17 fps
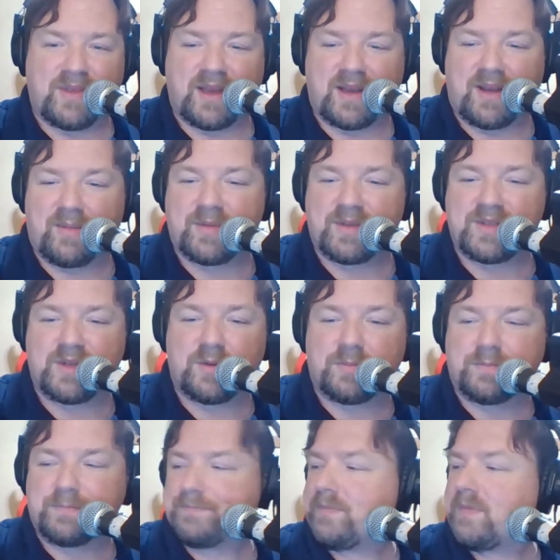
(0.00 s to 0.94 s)
that coming
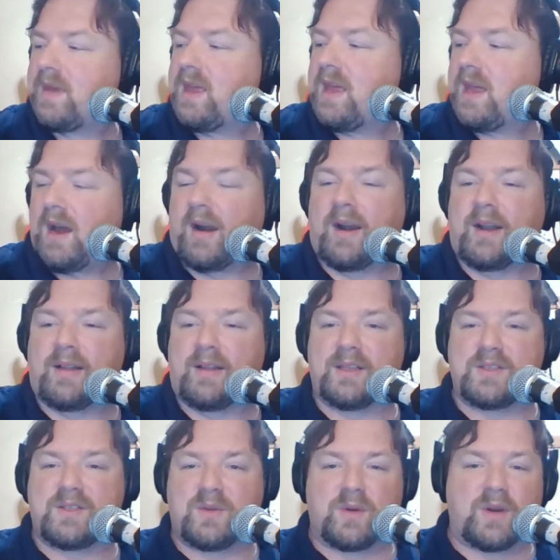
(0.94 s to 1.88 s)
soon. All right,
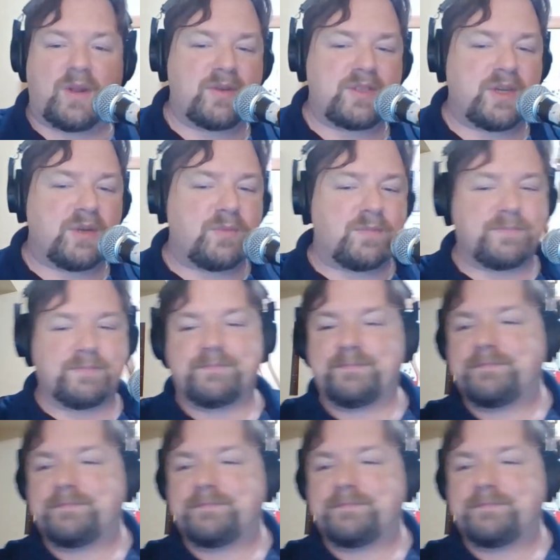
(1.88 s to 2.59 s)
let's do another tune.